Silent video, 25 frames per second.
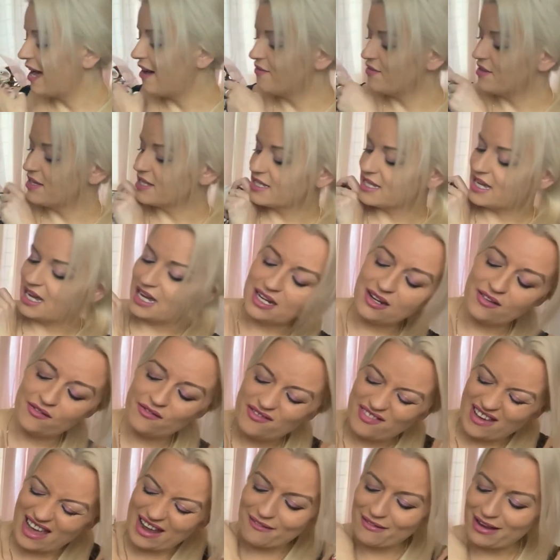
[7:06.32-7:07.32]
have this kind
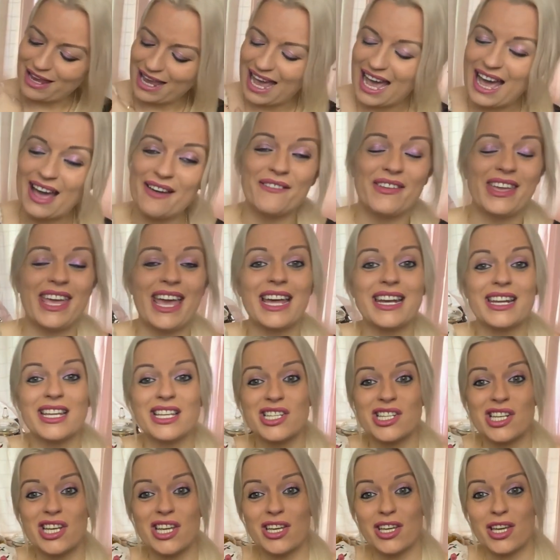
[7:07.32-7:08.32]
of very heavy
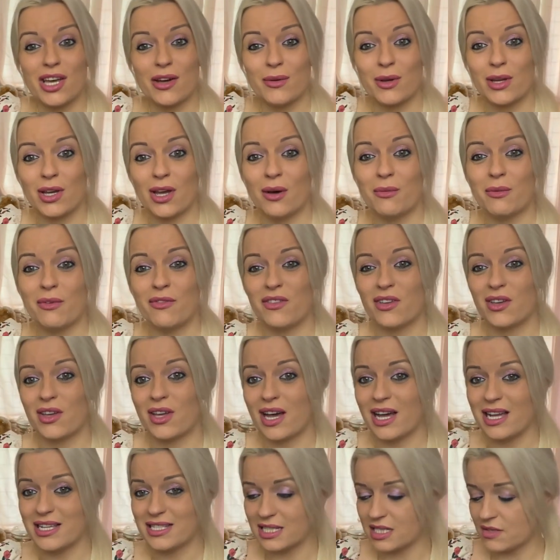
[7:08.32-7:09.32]
energy going on with you
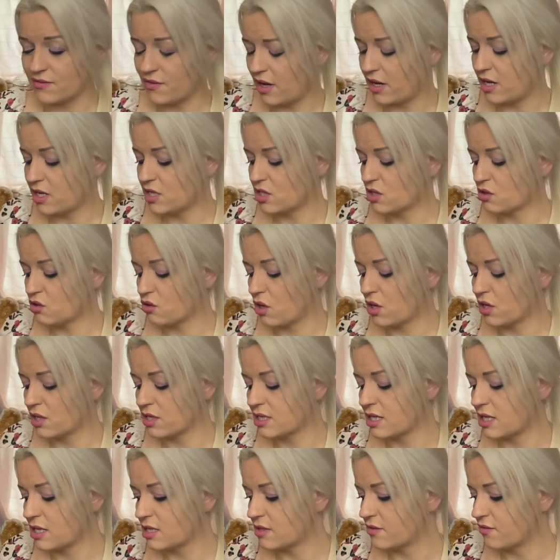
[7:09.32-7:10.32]
guys. This very strong
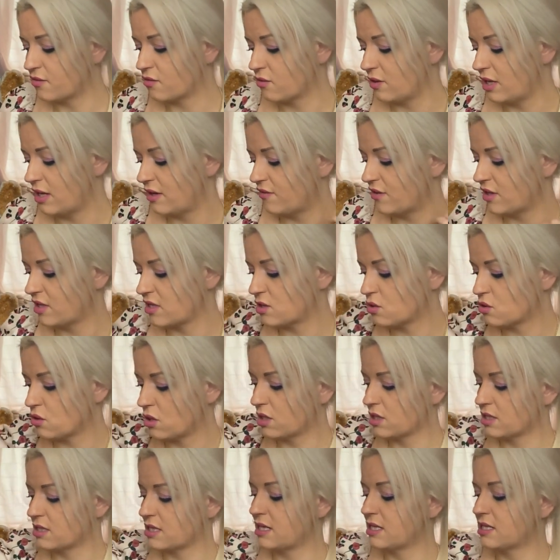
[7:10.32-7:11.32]
sense of grieving,
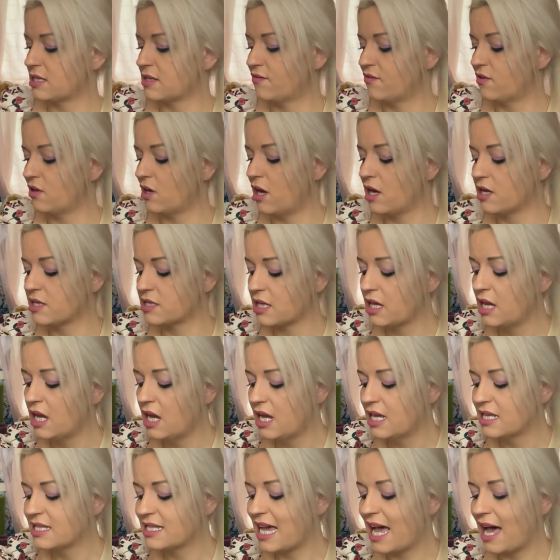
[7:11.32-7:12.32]
strong sense of loss.
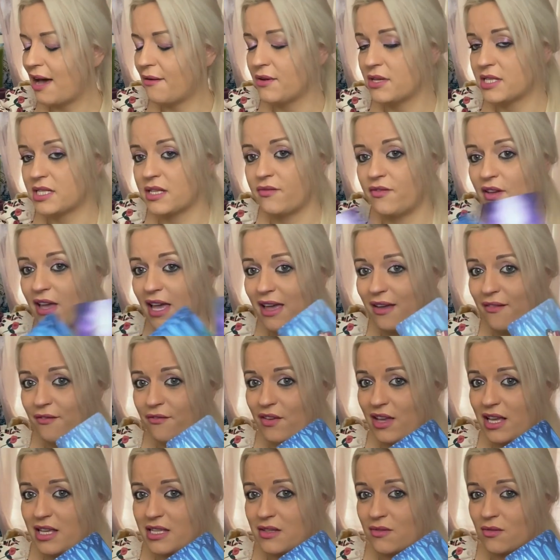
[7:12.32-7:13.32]
Towers have
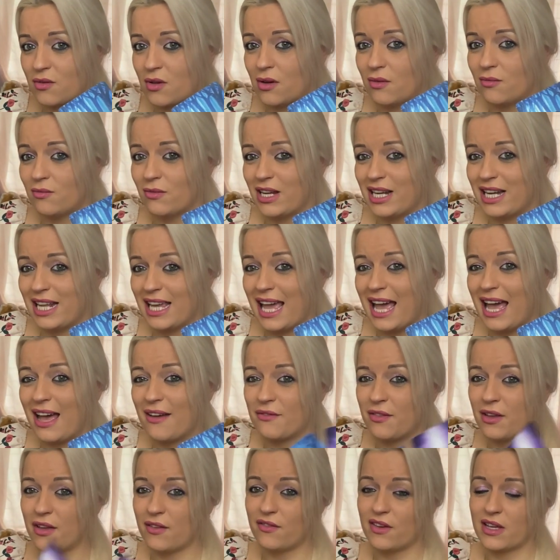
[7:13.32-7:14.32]
hit, things have gone really
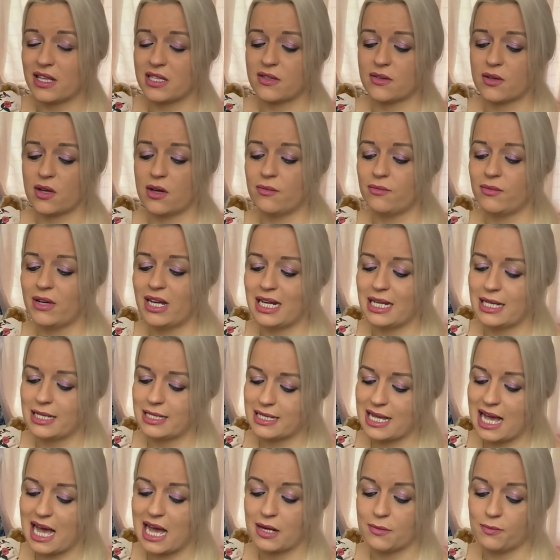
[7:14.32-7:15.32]
heavy, things have gone really
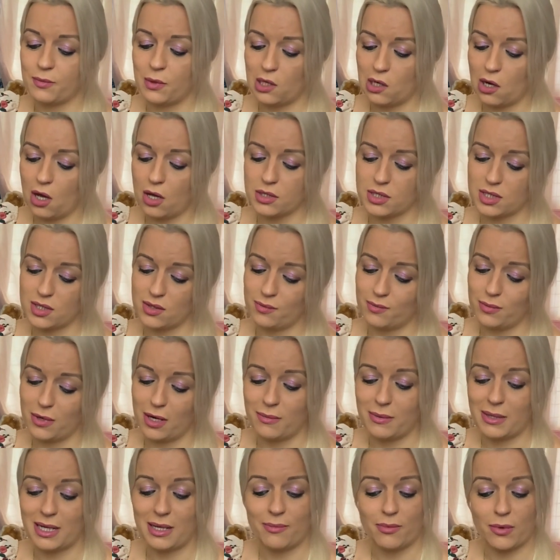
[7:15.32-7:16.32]
sad. Lots of
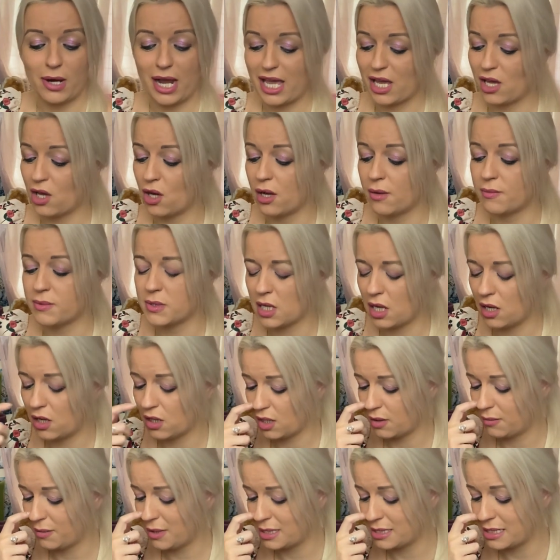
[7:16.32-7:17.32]
probably breakups,
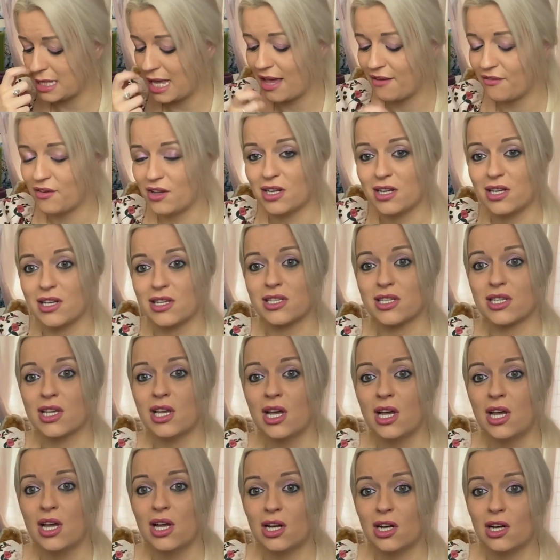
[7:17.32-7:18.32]
arguments, heaviness,
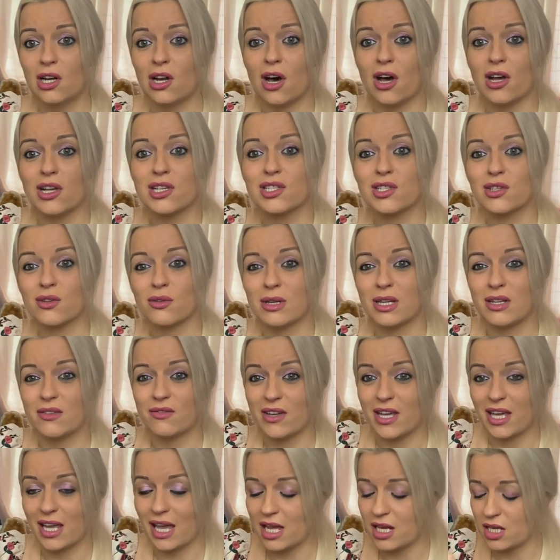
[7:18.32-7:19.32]
loss,
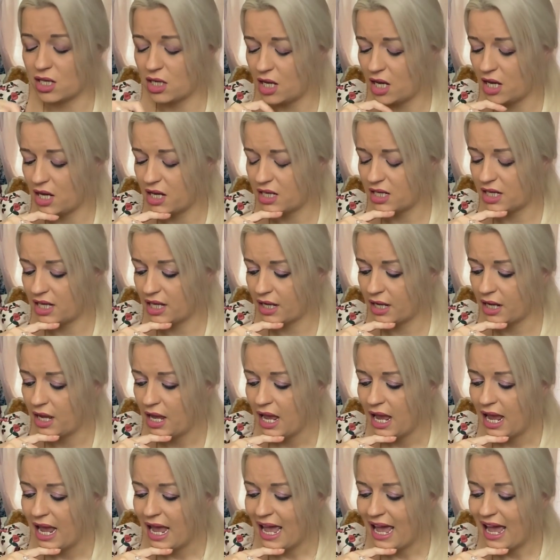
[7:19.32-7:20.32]
grieving and yearning.
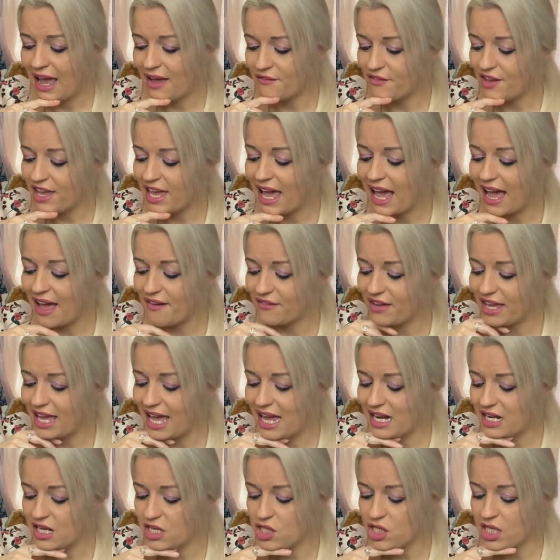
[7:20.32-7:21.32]
Heavy, heavy
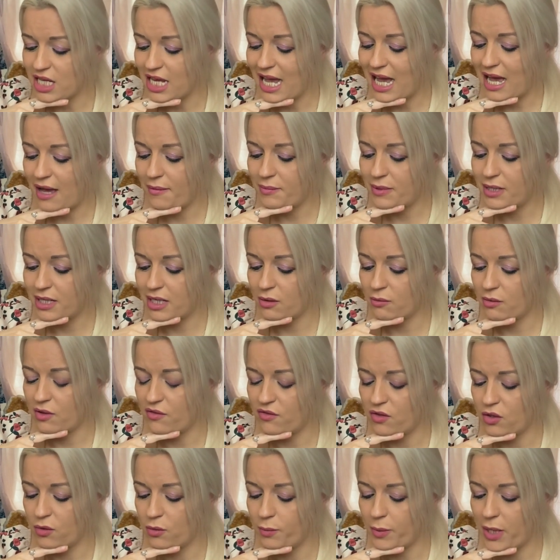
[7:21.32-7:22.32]
energy happening
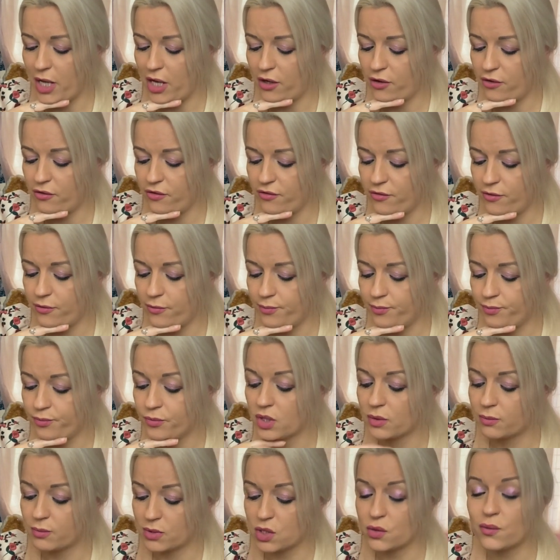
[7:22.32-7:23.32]
with you both,
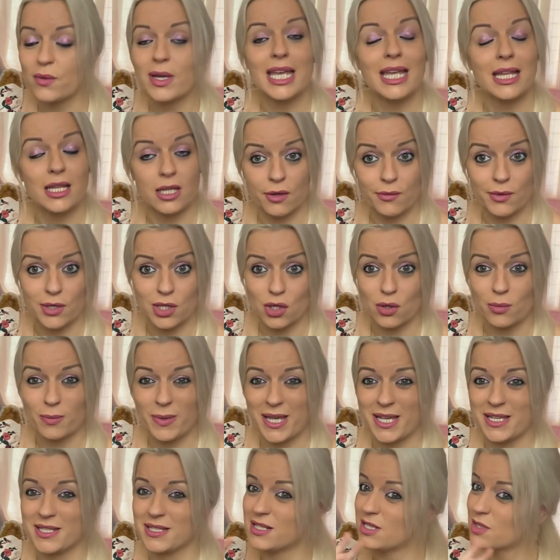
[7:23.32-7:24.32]
between you and your
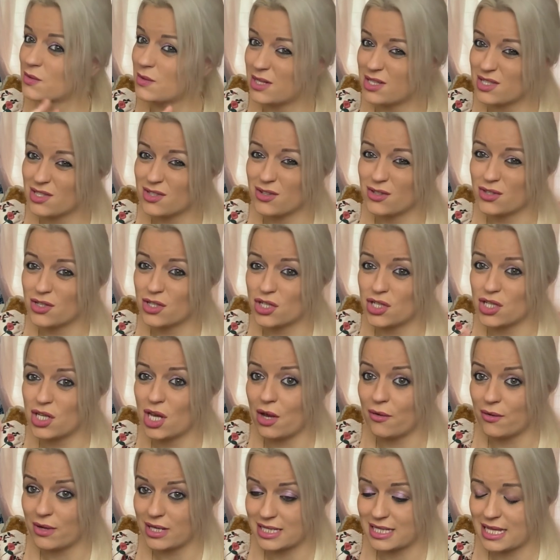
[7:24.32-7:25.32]
person as well. It's not just
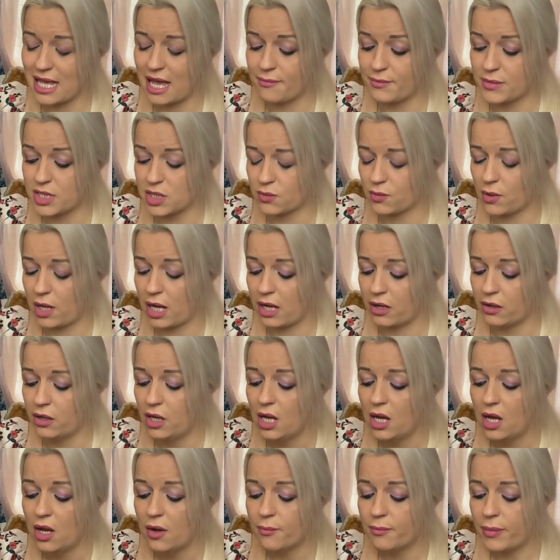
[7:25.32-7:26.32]
you, it's them as well.
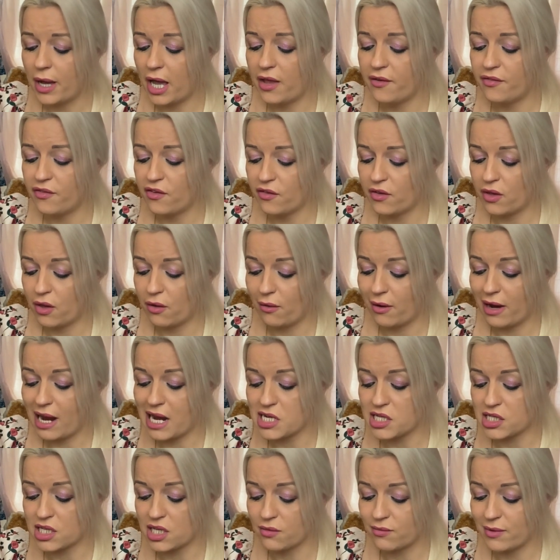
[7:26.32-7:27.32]
Both of you are
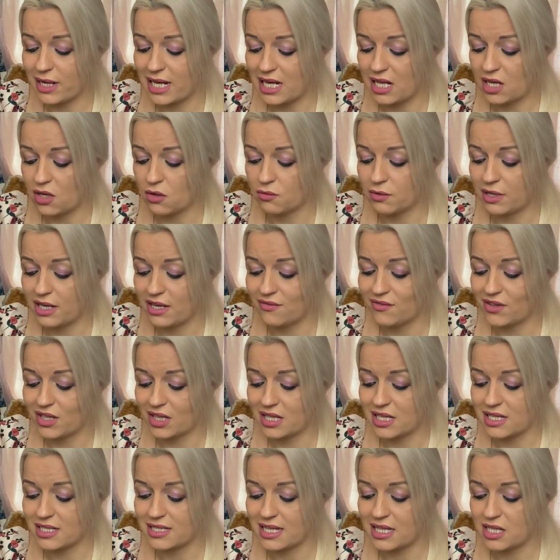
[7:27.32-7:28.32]
actually really
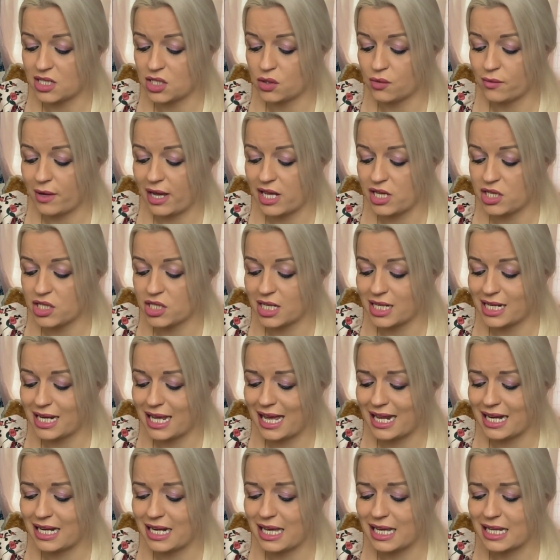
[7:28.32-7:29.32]
grieving this situation.
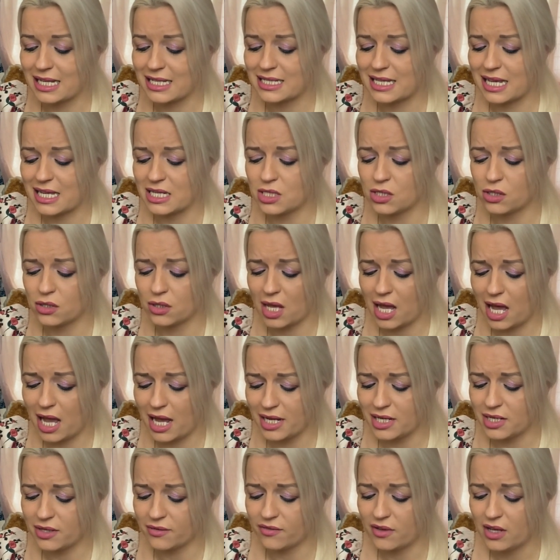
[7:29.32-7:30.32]
And like I said, you're
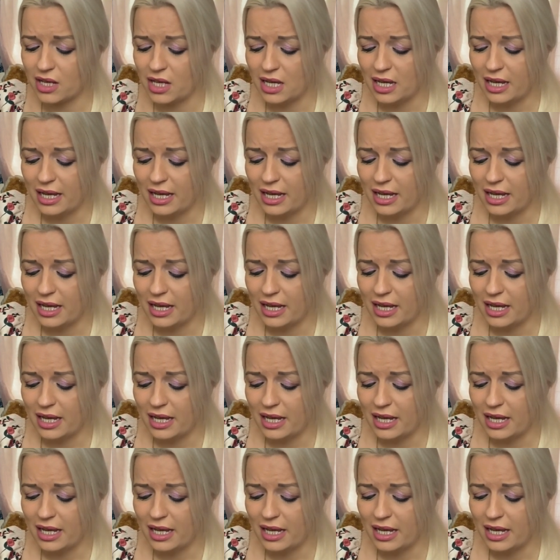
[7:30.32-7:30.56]
kind of...